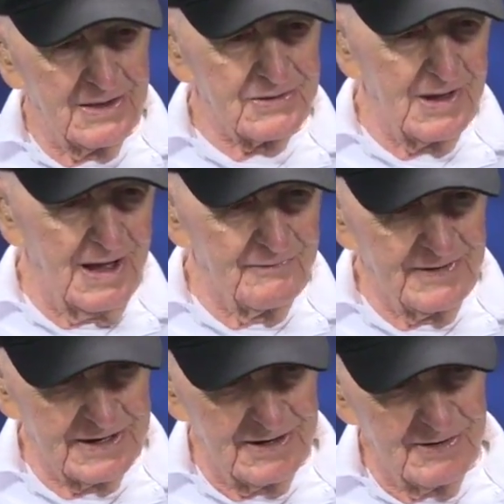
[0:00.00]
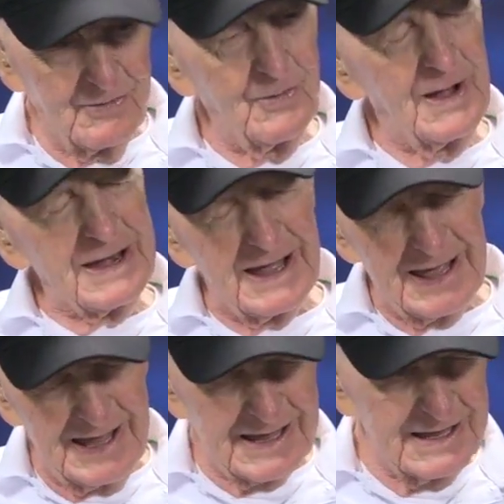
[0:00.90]
So I figured, what the
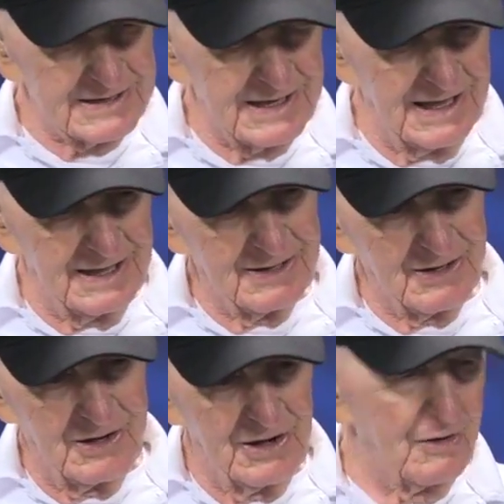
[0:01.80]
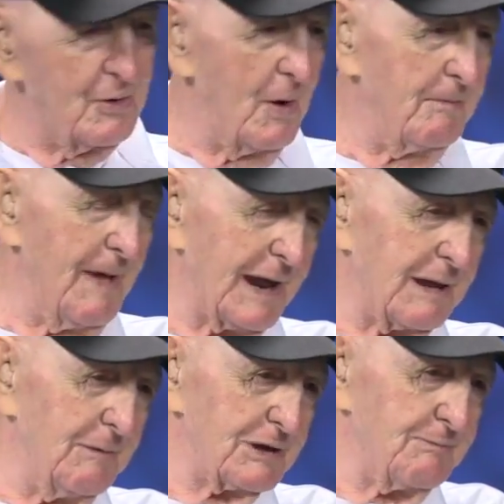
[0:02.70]
heck is that? You know, you want to make
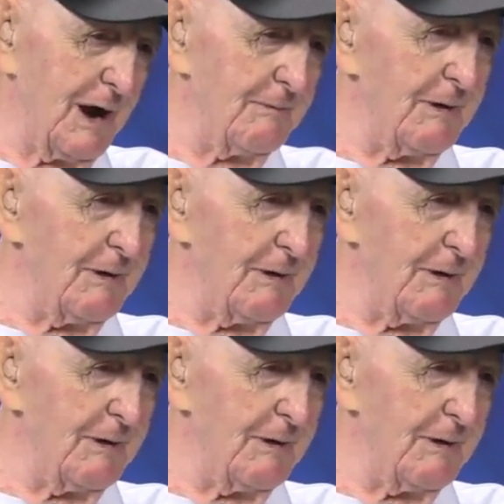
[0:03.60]
it, but it's money